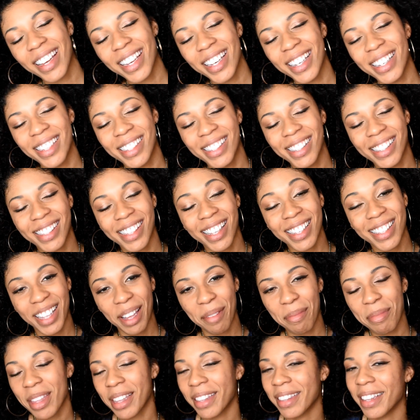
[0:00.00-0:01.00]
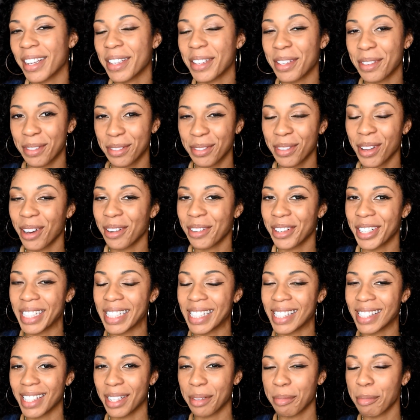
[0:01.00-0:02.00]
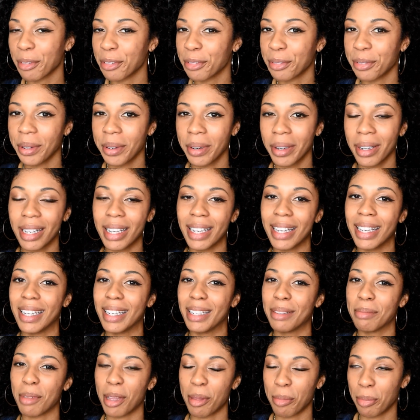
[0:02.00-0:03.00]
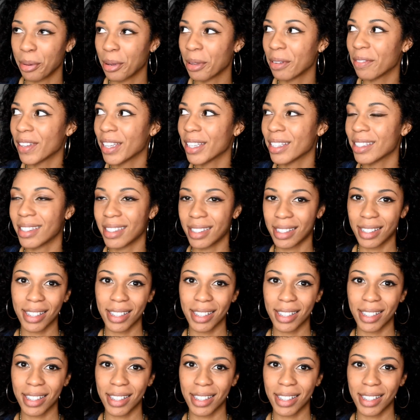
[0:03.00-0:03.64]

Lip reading: is something that you've already seen before in my previous